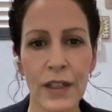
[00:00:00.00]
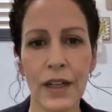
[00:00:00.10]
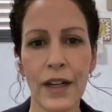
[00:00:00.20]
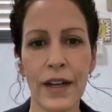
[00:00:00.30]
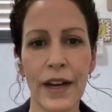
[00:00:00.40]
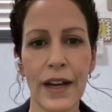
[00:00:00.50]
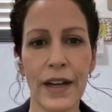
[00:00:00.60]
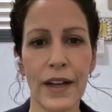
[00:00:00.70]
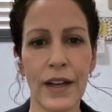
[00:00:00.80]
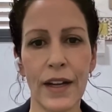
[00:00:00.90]

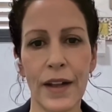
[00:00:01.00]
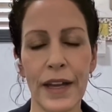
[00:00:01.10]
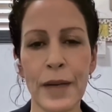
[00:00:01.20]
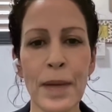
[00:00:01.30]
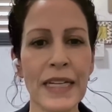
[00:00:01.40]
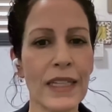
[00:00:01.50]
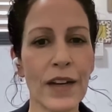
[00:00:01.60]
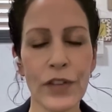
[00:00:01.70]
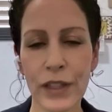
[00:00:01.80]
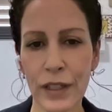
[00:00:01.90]
It makes
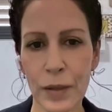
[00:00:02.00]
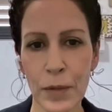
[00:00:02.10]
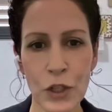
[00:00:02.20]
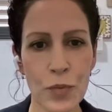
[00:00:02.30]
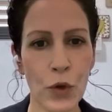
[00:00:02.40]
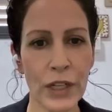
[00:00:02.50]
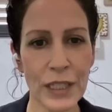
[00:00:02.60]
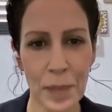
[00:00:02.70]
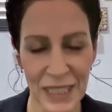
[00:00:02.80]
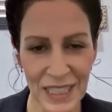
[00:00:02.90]
everything much more
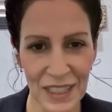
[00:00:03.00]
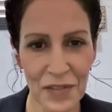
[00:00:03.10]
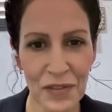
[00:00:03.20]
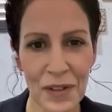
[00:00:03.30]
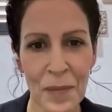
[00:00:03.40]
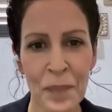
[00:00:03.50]
expensive.